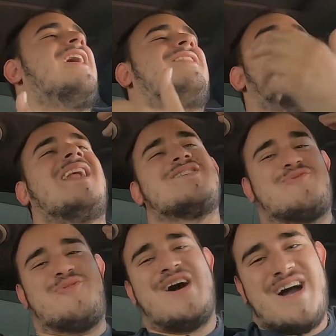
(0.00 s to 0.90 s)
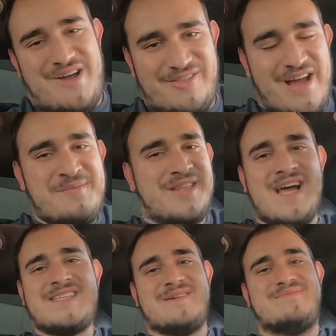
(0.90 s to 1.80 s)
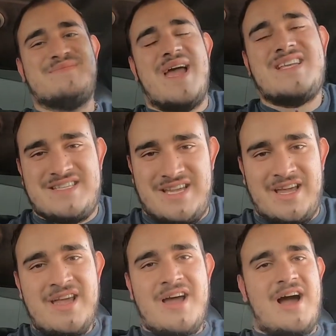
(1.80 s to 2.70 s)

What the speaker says: That is wild. I mean, that's amazing.